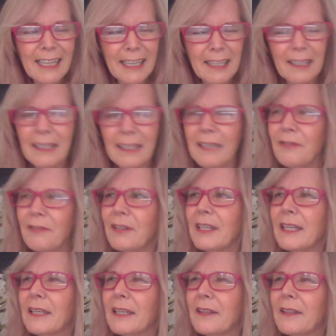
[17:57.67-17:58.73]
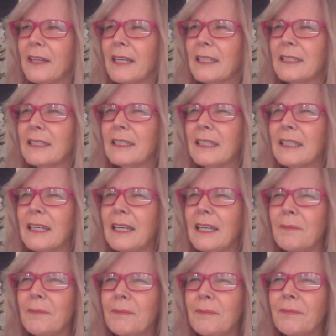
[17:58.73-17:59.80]
take, if you like, that
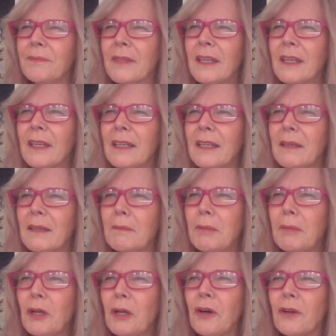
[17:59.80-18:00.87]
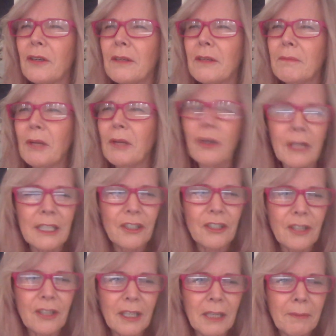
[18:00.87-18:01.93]

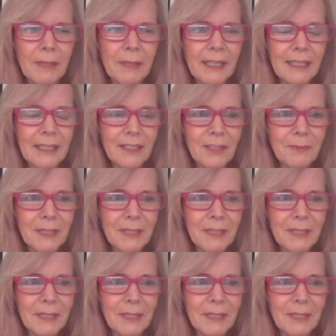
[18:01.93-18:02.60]
blockage that can be there